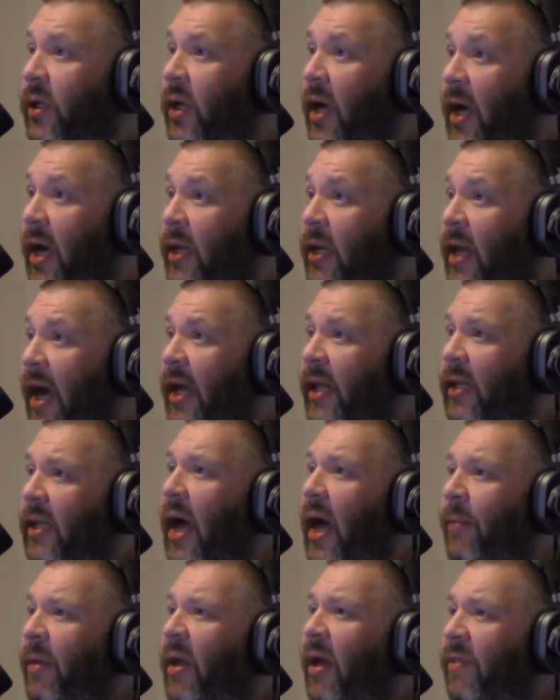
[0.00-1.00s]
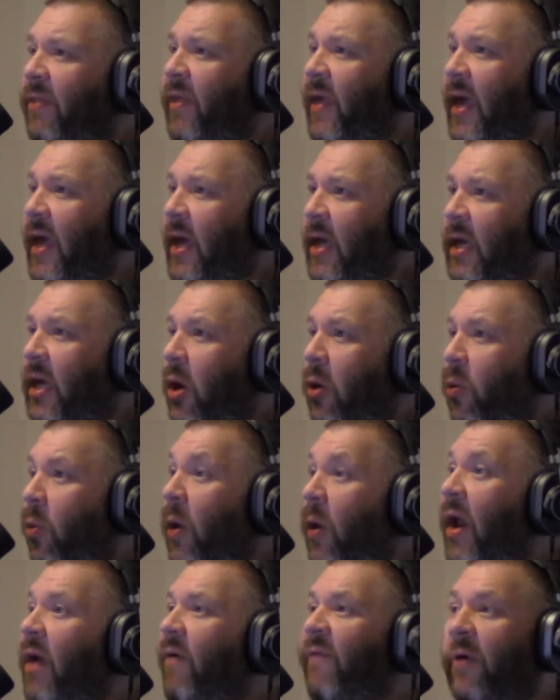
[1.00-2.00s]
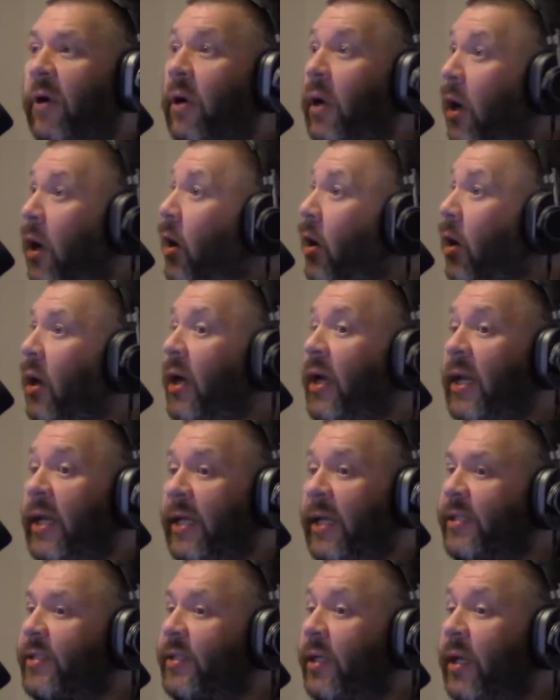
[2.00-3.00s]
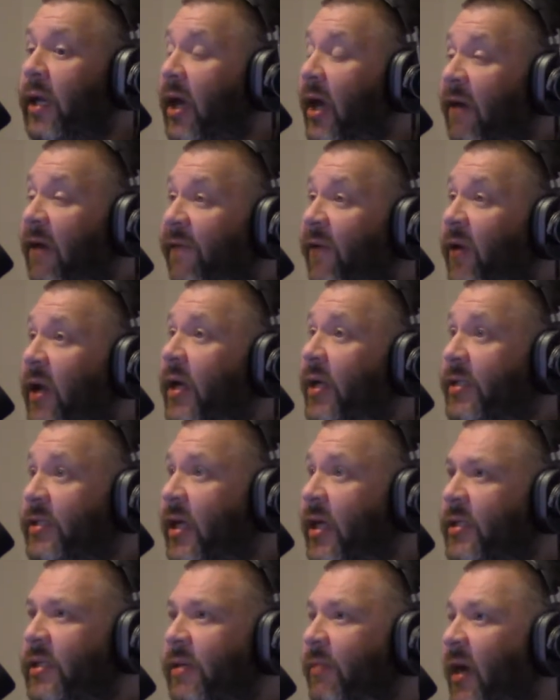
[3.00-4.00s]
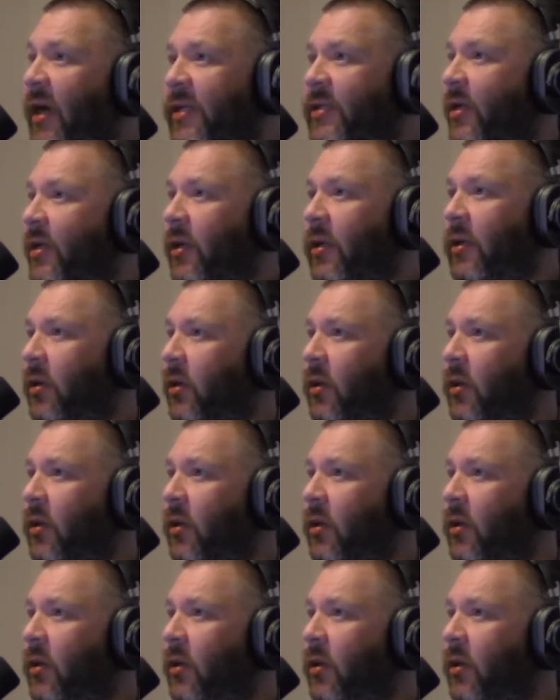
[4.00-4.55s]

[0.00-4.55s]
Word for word: and that I mean, I think you know whatever it is, if it is, that's amazing.